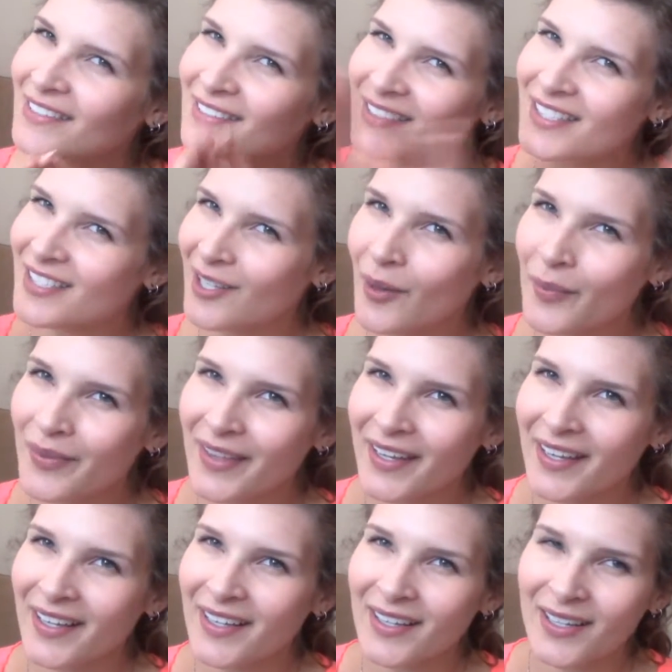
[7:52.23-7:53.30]

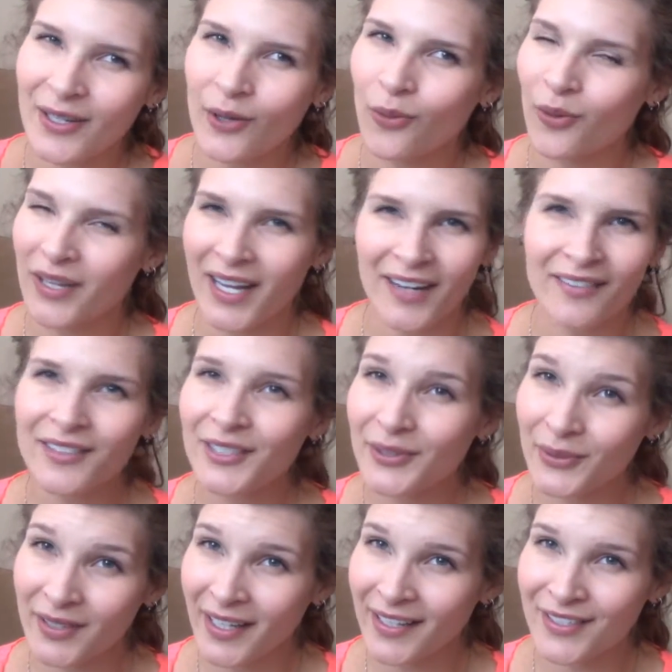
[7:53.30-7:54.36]
something, whatever you
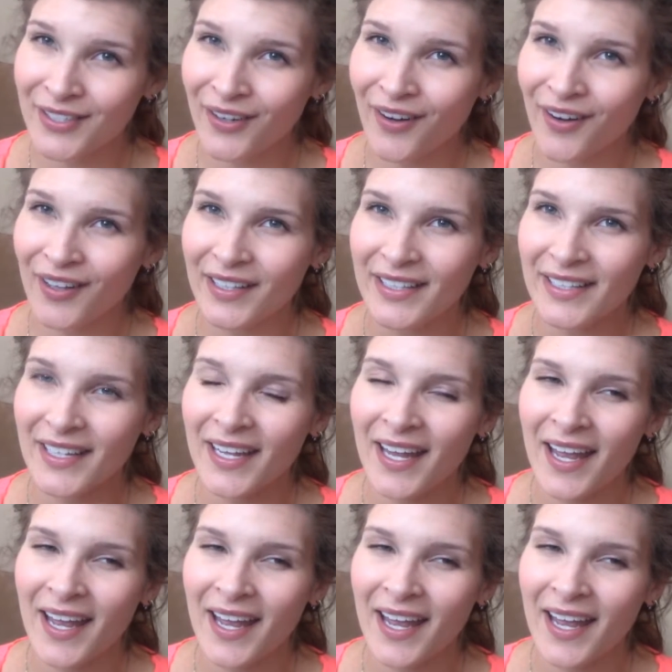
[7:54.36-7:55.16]
would like to call it,